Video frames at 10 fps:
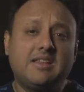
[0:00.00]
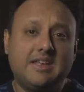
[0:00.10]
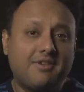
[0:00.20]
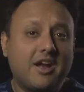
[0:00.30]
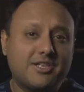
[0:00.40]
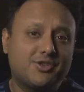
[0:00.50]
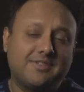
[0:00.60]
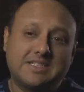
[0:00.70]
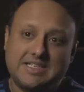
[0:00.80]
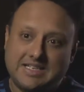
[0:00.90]
The advantage of
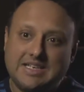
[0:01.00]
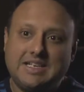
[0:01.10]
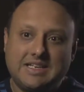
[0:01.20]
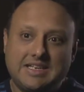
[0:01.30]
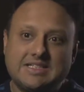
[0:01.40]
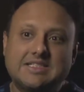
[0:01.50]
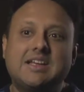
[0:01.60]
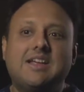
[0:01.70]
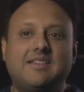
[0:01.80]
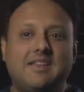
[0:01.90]
this technique is
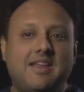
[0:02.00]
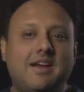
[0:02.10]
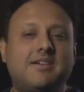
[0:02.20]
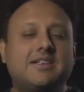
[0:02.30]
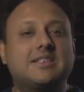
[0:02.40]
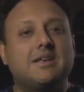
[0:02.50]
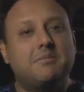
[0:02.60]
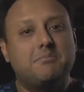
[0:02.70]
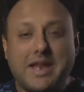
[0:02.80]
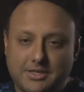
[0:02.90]
that there is
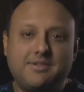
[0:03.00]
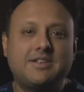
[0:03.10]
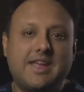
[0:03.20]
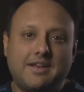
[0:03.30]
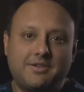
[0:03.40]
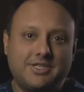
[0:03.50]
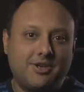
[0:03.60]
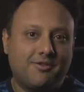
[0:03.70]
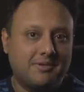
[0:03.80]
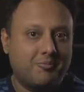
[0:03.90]
better
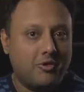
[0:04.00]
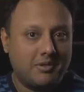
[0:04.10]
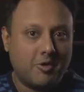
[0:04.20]
integrity of the polar